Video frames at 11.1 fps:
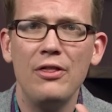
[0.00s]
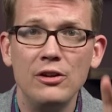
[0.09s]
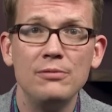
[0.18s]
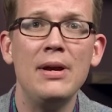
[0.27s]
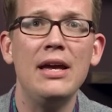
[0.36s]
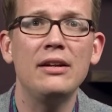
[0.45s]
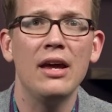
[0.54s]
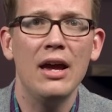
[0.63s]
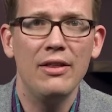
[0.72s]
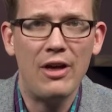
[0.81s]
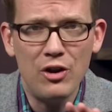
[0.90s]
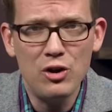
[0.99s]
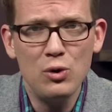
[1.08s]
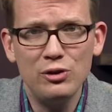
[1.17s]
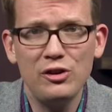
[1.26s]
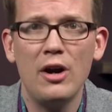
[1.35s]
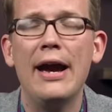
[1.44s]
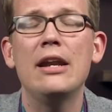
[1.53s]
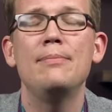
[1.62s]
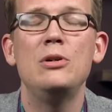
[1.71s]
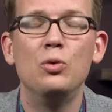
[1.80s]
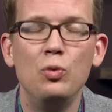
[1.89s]
This meant that the new star had
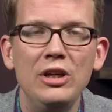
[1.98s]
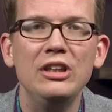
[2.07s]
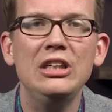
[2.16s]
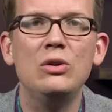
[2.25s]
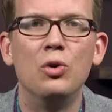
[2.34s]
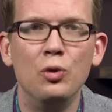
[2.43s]
to be really,